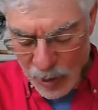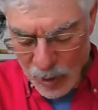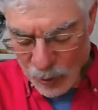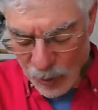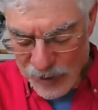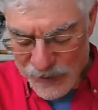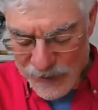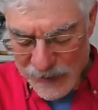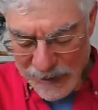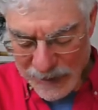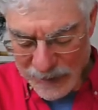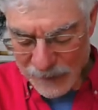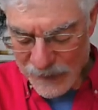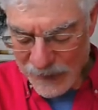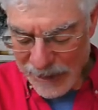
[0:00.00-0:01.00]
Towards the
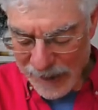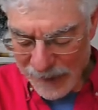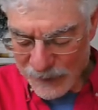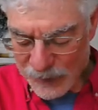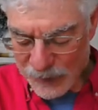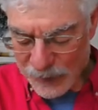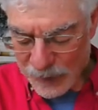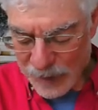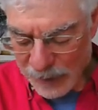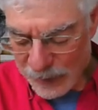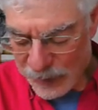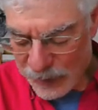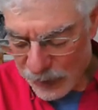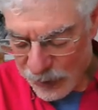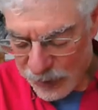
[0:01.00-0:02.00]
end of the afternoon, I
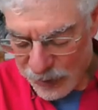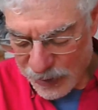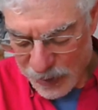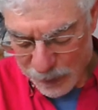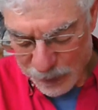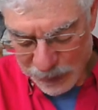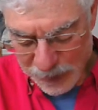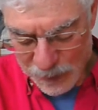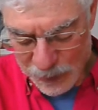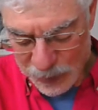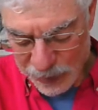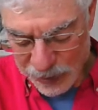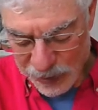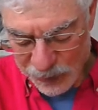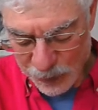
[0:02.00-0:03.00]
returned to the plum
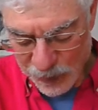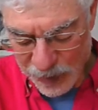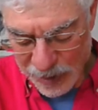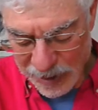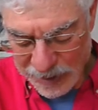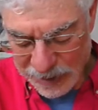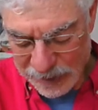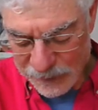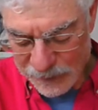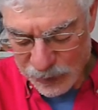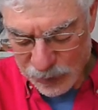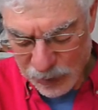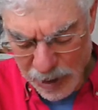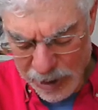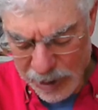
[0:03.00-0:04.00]
trees with the idea of
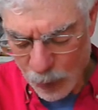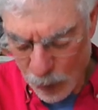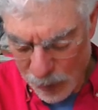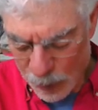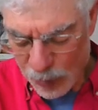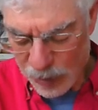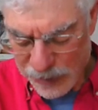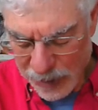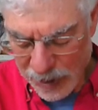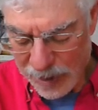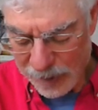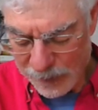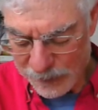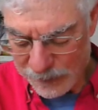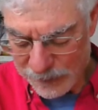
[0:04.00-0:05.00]
trying one more
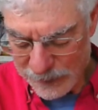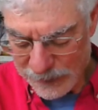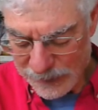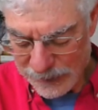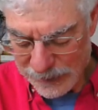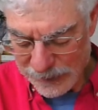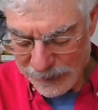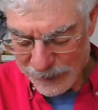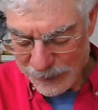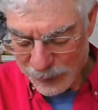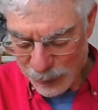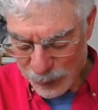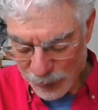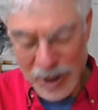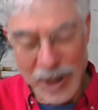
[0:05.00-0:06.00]
time to
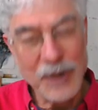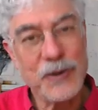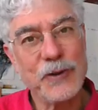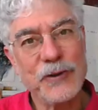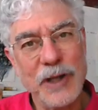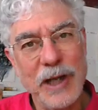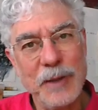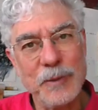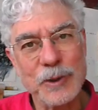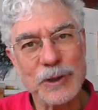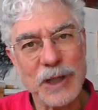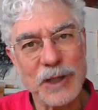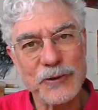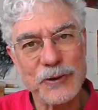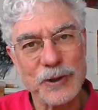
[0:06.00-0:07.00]
draw the same
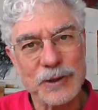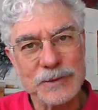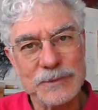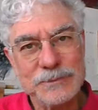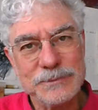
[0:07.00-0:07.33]
cluster.